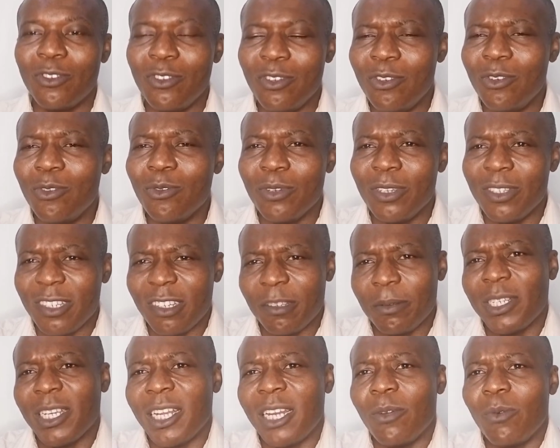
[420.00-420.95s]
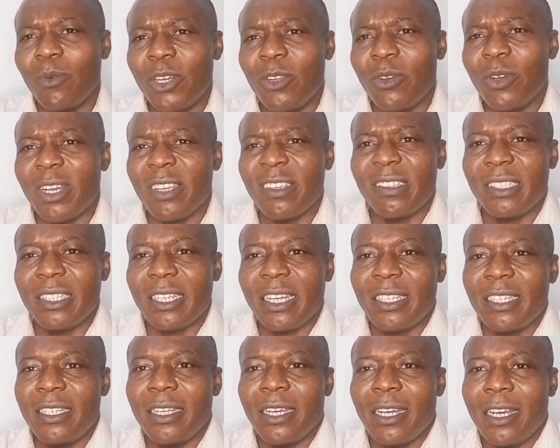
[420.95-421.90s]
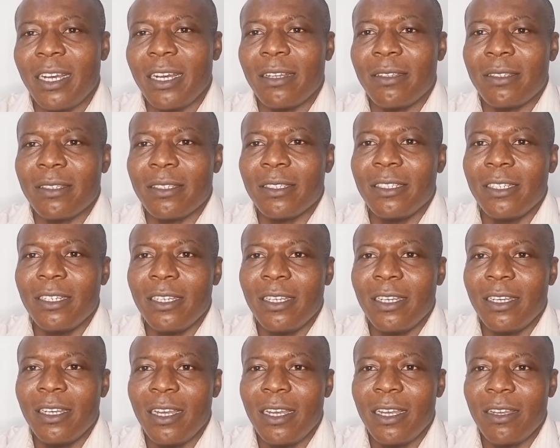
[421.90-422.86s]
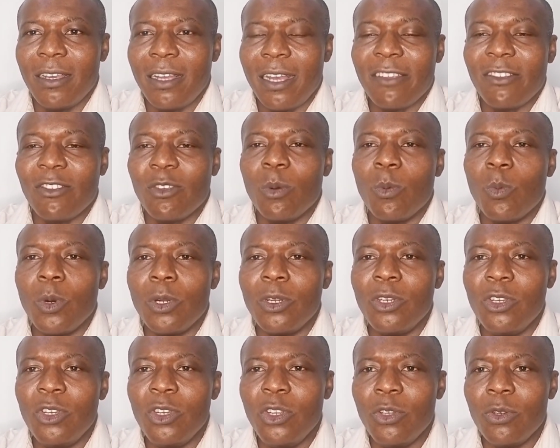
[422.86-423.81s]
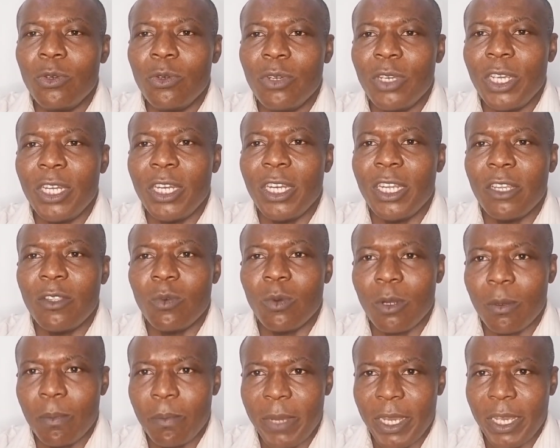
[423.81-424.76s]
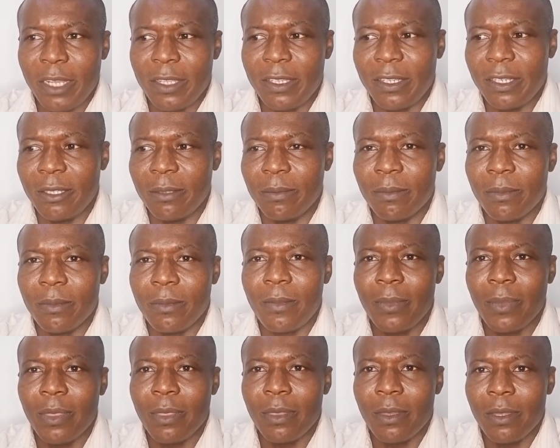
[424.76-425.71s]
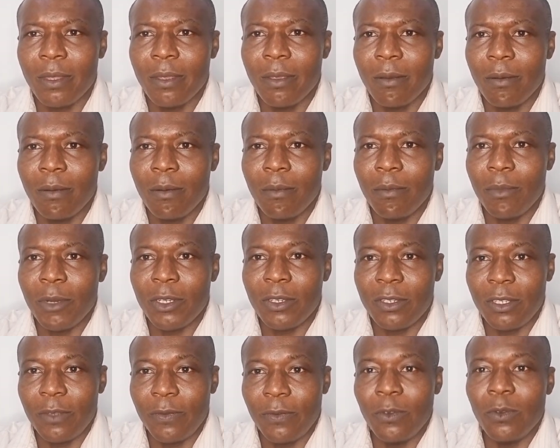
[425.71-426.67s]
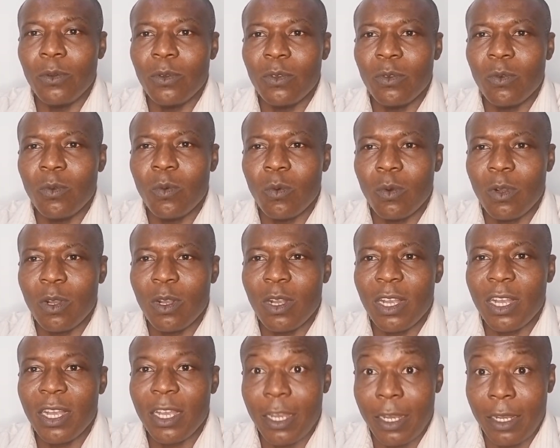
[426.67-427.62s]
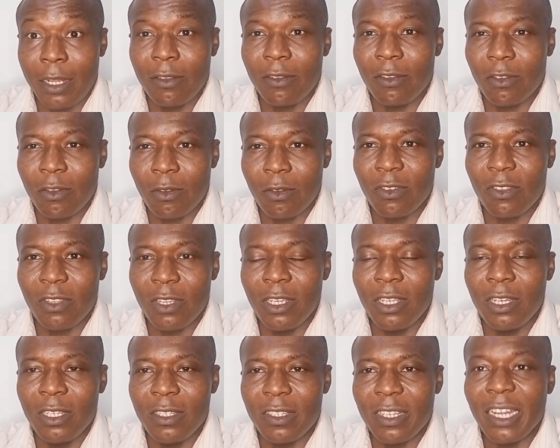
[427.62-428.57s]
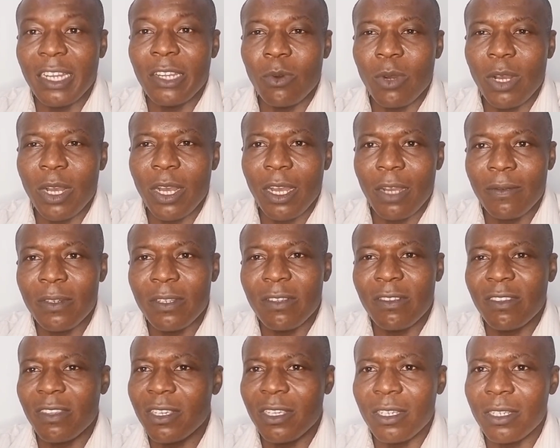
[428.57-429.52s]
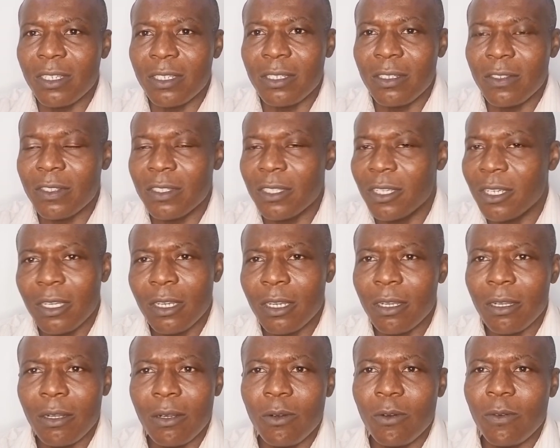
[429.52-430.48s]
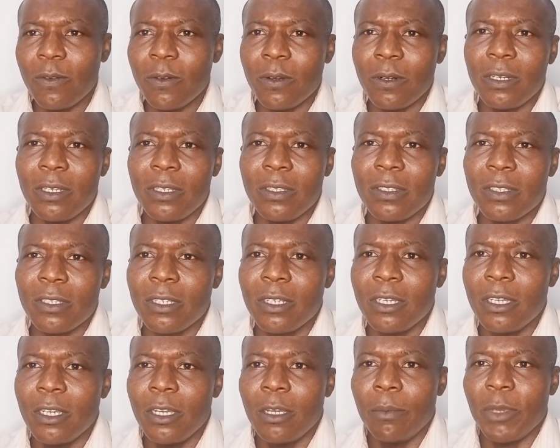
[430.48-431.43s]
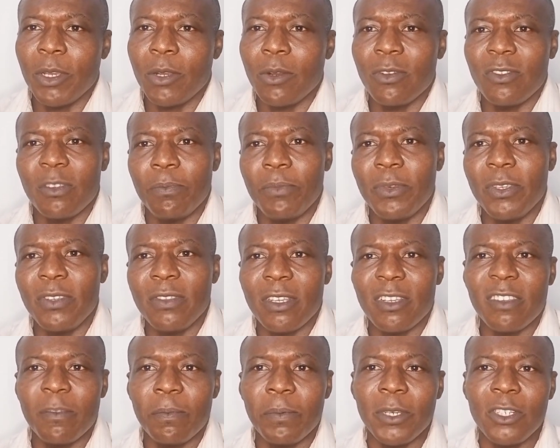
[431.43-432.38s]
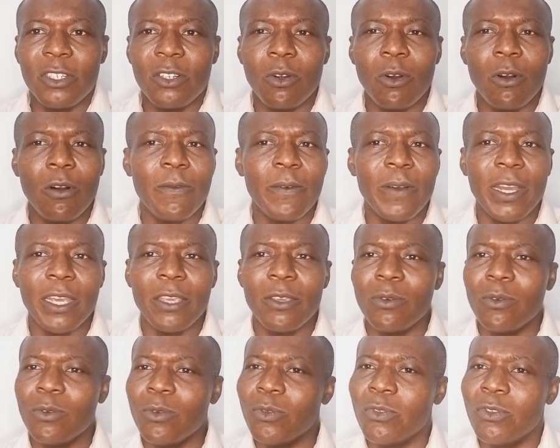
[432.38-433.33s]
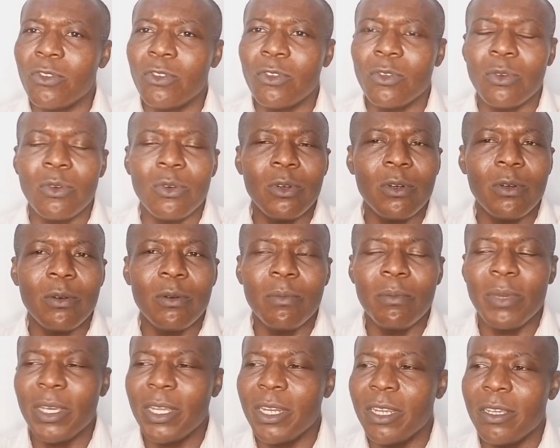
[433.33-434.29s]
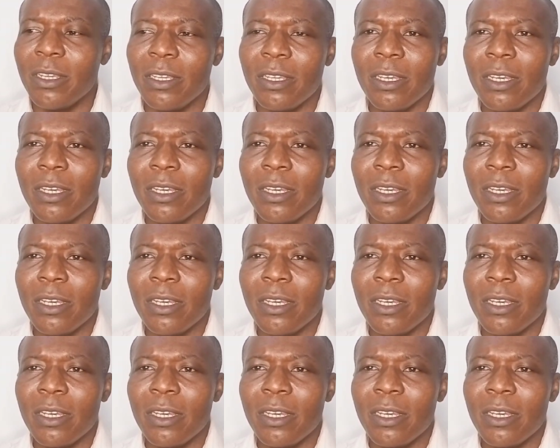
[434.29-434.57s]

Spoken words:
do it, especially when you are starting out as someone new in network marketing. But if you can sustain it and you have the skills, go for it, because the business page offers you so many